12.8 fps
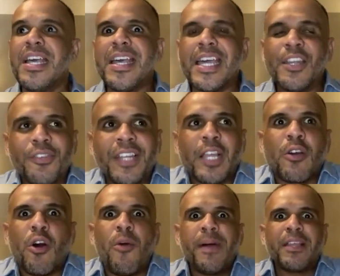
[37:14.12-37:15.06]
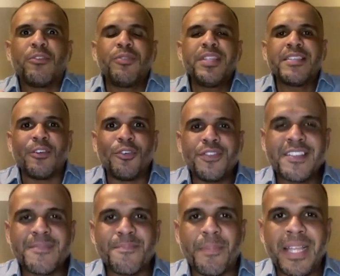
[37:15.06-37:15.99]
And I was like, oh my goodness, I was
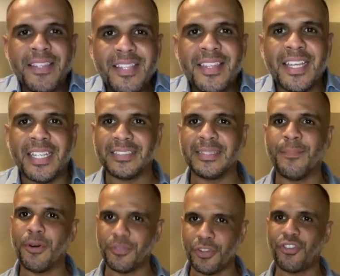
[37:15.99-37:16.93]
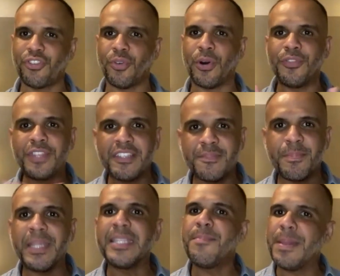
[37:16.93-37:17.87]
expecting that about the show. I was
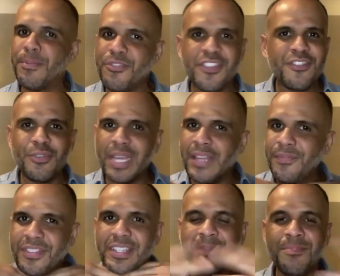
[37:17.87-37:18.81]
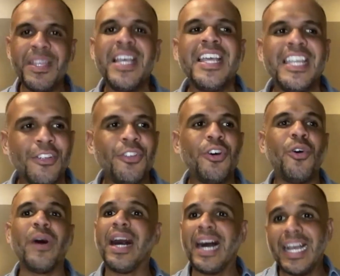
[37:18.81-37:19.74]
expecting people just to have some, you
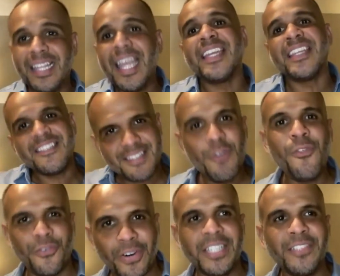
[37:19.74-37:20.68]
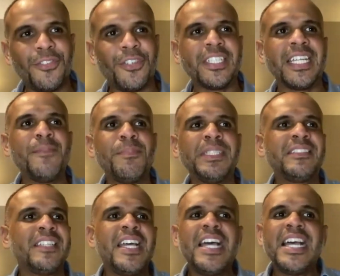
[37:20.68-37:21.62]
know, again, it's still fun for them, but
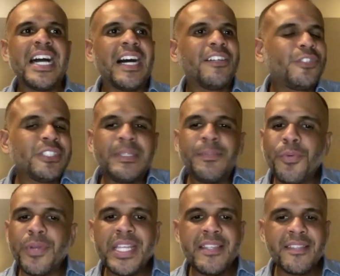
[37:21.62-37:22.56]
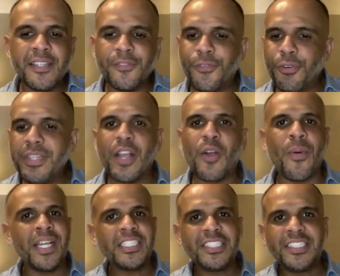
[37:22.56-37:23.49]
for some reason, through the
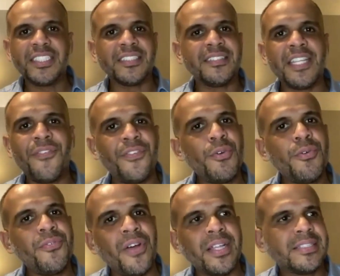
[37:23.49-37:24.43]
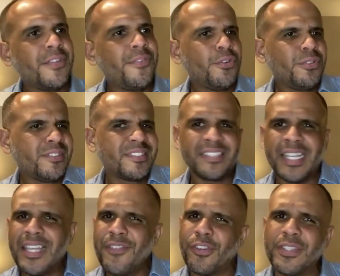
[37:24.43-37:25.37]
questions, they feel they feel
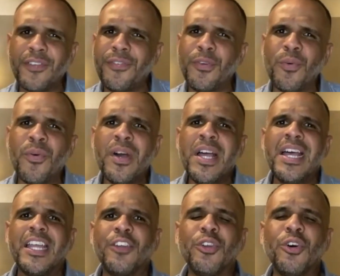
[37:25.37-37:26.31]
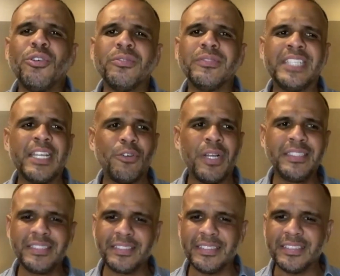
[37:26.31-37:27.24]
safe, or they feel, you know, they
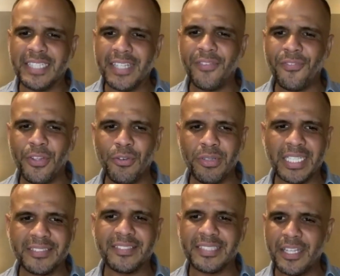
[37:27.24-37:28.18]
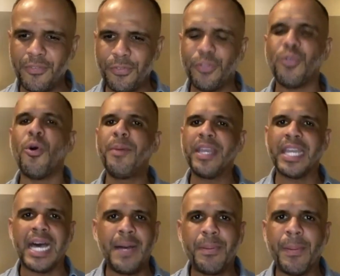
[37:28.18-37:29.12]
couldn't, they feel like safe to open
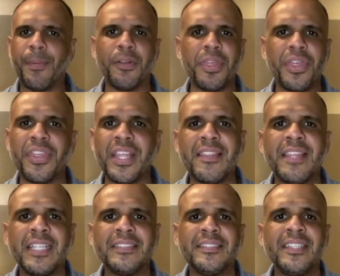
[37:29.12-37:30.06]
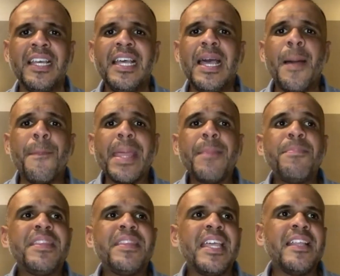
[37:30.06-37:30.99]
up about things that maybe
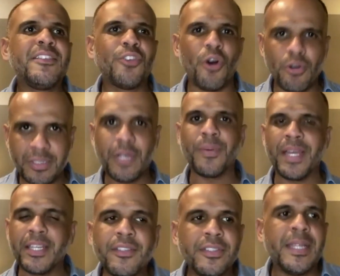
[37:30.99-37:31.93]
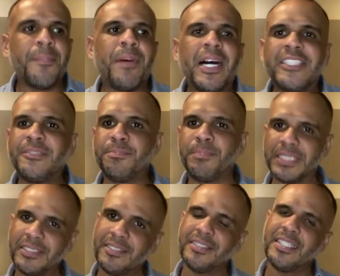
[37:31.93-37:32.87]
they talked already in the past,
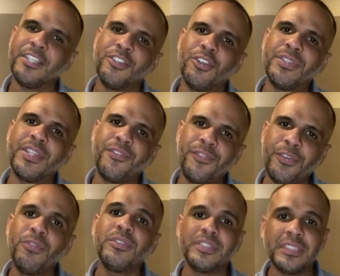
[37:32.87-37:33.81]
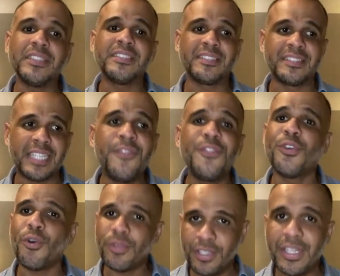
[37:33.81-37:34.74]
but, you know, they feel safe
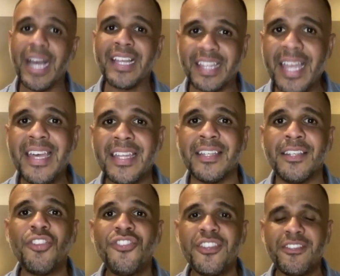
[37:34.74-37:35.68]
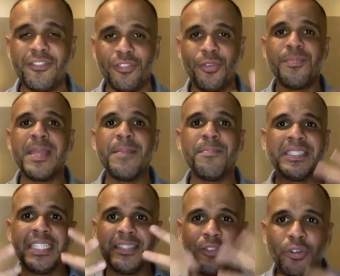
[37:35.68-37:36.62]
talking again, not just to me, but
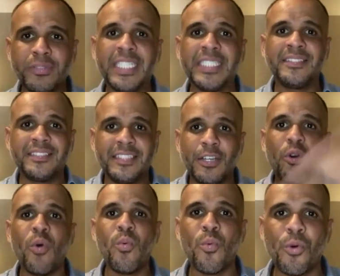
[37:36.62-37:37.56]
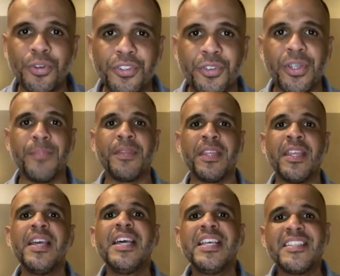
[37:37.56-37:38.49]
they know that the whole world's going to be
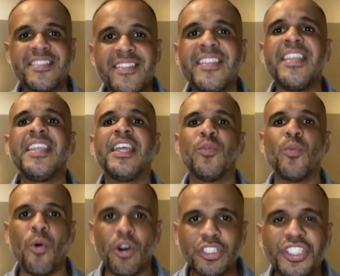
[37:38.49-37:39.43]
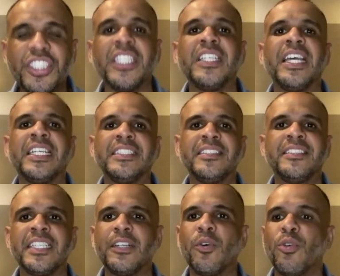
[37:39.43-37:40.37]
seeing and watching and
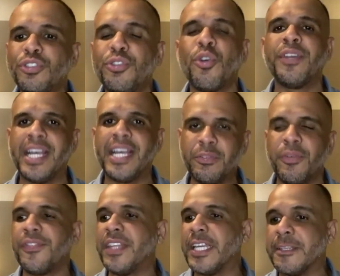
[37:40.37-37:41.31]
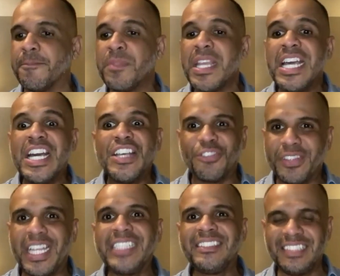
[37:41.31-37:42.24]
uh, also connect with them. So
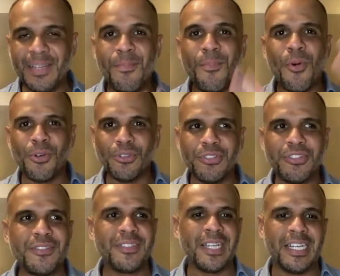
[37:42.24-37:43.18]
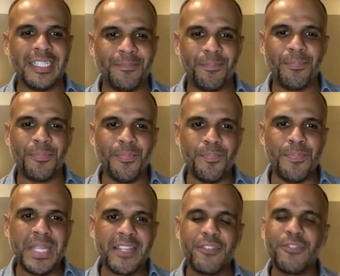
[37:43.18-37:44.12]
that's the most uh,
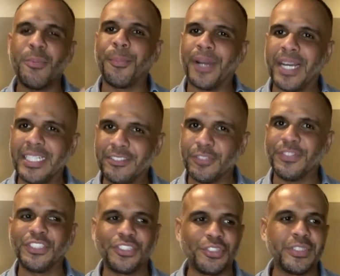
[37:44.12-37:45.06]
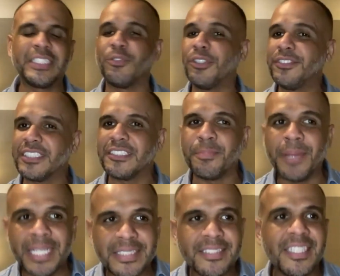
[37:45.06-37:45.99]
biggest surprise of the show that I was
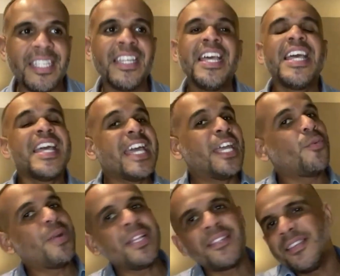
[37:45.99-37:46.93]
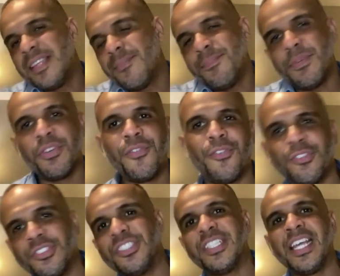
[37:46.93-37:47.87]
expecting, and went such a beautiful
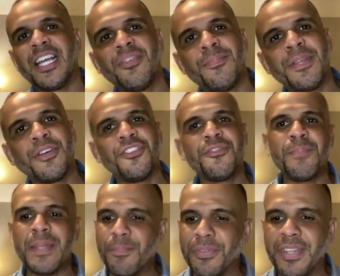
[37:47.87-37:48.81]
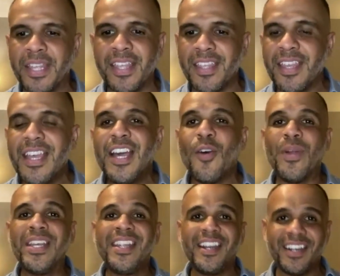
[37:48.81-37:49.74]
direction because people, they,
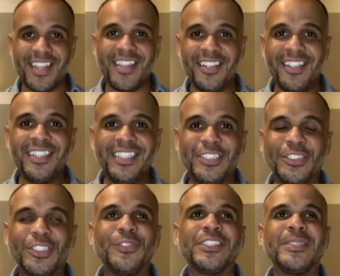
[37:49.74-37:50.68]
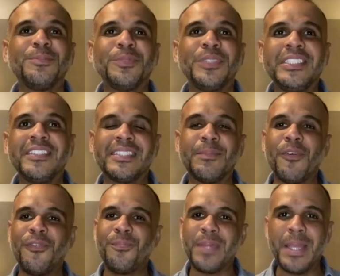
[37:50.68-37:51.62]
when they are here, you know, for some reason, some
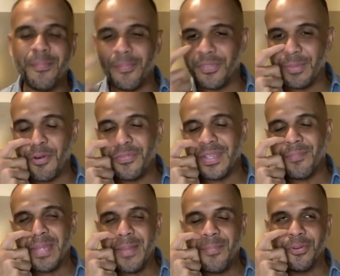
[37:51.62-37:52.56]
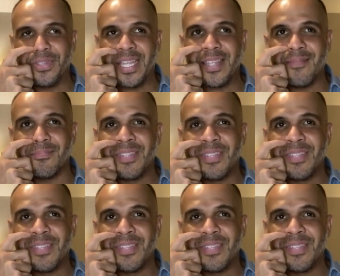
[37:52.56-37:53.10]
of people, some of the people, they,